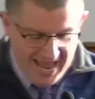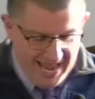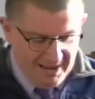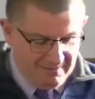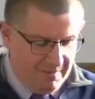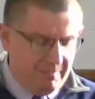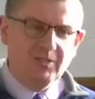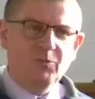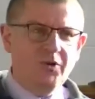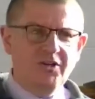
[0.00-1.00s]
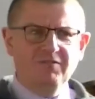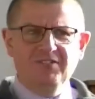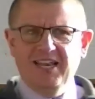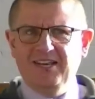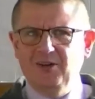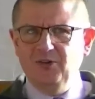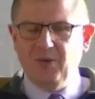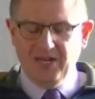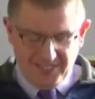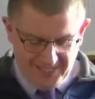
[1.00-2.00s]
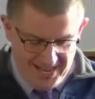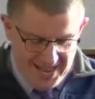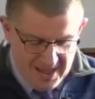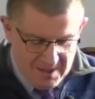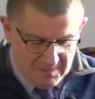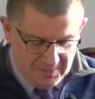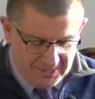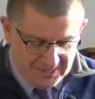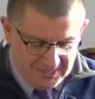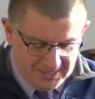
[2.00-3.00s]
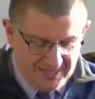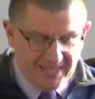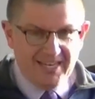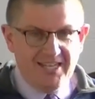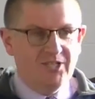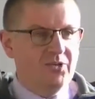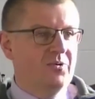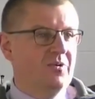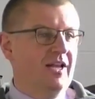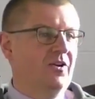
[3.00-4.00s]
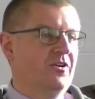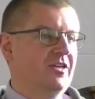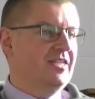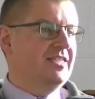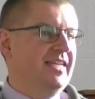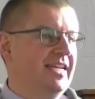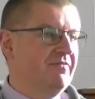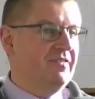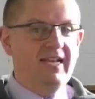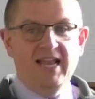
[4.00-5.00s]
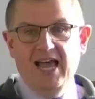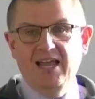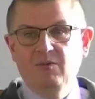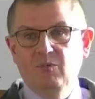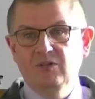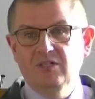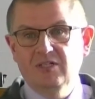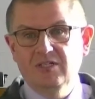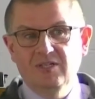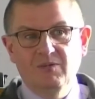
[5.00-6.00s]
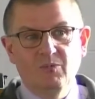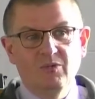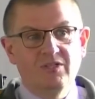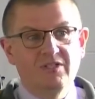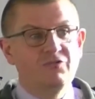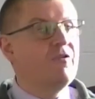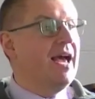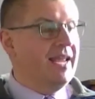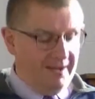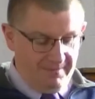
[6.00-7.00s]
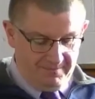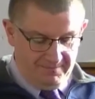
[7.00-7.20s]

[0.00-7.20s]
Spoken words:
Maybe it's one dove sent out twice. But he did so in order to see if the land was dry.